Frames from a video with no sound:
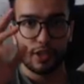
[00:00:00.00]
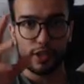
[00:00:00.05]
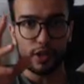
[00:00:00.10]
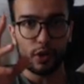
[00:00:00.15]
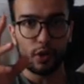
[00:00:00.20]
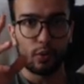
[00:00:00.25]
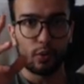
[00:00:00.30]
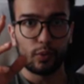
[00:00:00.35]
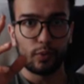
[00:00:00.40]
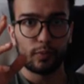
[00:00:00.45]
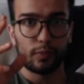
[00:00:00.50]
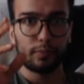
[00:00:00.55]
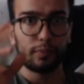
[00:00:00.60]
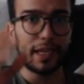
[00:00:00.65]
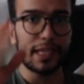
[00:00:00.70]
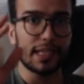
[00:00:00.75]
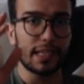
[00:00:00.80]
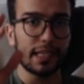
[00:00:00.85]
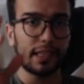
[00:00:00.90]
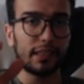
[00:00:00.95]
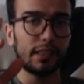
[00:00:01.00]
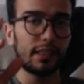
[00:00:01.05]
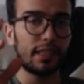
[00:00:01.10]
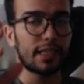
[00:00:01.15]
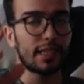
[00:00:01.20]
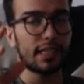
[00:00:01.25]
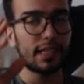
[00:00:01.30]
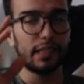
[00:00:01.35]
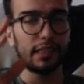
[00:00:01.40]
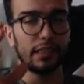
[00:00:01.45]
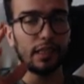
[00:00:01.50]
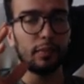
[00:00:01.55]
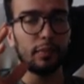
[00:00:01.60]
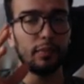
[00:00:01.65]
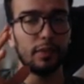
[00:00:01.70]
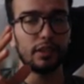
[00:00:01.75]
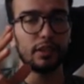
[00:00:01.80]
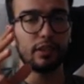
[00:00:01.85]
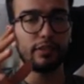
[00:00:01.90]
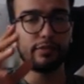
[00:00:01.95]
So basically the second
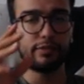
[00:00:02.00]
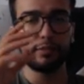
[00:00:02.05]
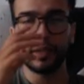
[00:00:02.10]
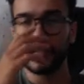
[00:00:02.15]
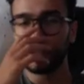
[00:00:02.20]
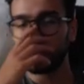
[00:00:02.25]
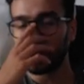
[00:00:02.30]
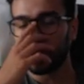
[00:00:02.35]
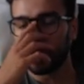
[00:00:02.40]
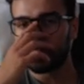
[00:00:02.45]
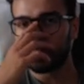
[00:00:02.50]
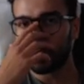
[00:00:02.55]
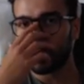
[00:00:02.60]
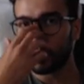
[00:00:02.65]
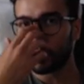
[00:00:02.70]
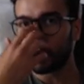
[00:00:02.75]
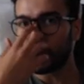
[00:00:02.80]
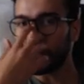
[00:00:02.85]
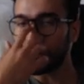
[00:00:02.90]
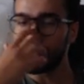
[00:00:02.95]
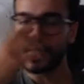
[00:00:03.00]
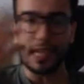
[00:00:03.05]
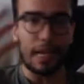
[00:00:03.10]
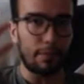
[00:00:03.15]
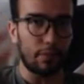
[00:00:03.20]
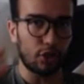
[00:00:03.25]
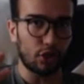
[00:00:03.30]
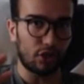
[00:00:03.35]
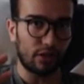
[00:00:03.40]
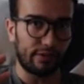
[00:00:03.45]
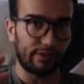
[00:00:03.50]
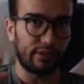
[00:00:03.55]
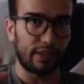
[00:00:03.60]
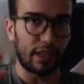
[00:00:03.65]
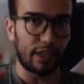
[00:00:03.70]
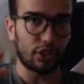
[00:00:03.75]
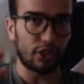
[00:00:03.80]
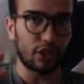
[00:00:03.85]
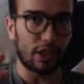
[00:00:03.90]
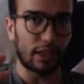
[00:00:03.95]
ability of blade armor is damage
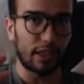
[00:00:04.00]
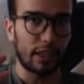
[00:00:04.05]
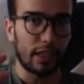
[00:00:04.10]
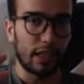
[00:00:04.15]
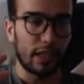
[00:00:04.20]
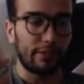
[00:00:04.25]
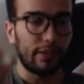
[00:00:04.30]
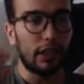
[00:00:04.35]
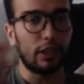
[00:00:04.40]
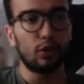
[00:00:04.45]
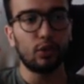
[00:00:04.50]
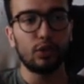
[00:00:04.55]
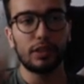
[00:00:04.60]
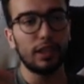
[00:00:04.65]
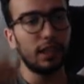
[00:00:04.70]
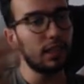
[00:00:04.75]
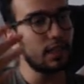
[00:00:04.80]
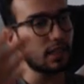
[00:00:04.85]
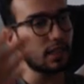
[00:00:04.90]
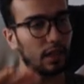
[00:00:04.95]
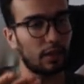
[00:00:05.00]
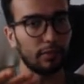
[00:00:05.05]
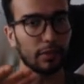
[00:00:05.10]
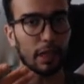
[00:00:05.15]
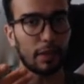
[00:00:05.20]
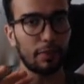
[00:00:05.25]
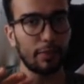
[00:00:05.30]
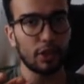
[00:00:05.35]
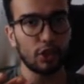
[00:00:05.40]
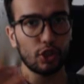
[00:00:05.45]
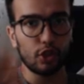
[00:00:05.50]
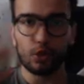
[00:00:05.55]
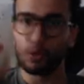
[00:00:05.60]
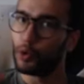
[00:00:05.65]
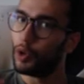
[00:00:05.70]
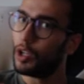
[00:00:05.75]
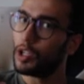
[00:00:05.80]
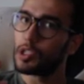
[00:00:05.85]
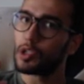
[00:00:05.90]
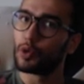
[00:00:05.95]
deflection. When you deal some damage,
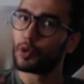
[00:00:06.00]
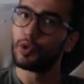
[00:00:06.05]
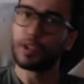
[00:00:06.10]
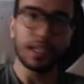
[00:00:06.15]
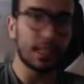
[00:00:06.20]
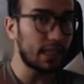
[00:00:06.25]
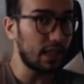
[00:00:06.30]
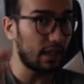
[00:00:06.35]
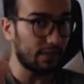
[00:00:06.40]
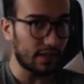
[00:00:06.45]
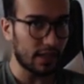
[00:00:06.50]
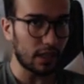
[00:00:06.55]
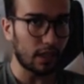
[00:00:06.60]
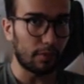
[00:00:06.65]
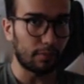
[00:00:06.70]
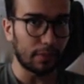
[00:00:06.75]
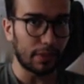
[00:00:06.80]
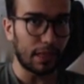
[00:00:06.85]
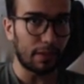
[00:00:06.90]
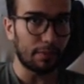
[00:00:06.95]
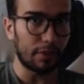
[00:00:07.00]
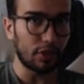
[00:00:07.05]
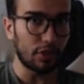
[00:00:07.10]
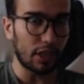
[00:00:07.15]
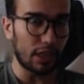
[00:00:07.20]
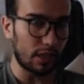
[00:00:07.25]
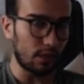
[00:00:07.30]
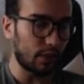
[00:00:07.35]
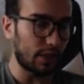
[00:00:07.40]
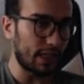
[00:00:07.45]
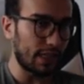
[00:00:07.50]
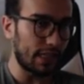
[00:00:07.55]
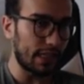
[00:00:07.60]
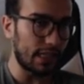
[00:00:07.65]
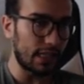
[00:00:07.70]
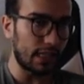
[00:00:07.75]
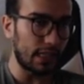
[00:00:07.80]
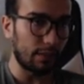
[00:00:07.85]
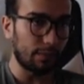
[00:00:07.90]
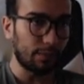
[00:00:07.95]
you also receive some damage, as you can
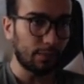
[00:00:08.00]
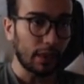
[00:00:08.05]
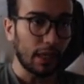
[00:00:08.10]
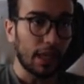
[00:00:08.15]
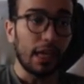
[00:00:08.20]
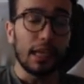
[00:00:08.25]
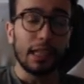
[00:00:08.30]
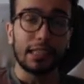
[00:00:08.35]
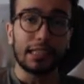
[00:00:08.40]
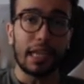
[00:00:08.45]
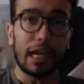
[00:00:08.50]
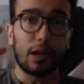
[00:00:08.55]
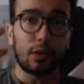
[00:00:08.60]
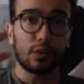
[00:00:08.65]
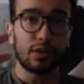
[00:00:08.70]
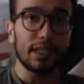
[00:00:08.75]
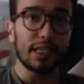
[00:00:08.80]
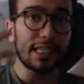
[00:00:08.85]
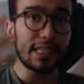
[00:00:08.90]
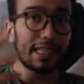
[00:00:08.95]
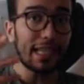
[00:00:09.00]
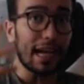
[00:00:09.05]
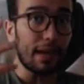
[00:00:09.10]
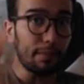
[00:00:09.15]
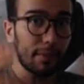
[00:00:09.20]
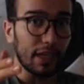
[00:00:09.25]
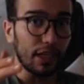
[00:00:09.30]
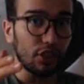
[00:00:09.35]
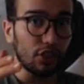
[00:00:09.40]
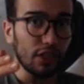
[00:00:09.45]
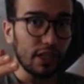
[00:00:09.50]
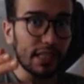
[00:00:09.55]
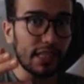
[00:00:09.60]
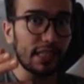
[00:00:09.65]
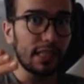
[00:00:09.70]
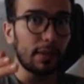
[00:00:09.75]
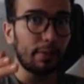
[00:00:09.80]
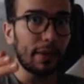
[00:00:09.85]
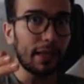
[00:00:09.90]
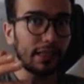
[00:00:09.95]
see. Now, this damage is
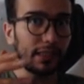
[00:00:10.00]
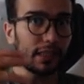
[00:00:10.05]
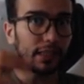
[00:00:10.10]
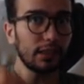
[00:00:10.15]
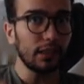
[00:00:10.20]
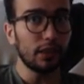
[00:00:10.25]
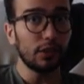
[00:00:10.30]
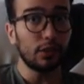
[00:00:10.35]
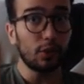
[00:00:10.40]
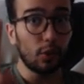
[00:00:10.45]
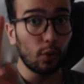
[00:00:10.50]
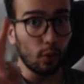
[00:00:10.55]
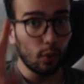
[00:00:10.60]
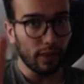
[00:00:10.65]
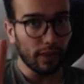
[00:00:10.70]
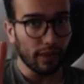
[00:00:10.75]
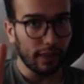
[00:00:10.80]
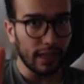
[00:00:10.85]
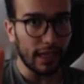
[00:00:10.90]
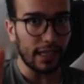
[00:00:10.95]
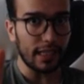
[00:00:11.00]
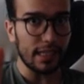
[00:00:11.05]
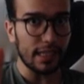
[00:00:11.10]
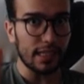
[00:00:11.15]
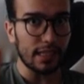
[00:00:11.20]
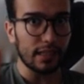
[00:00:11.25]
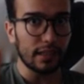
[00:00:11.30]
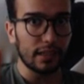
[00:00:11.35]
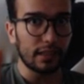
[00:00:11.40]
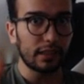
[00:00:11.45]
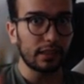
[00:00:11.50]
dependent on two things.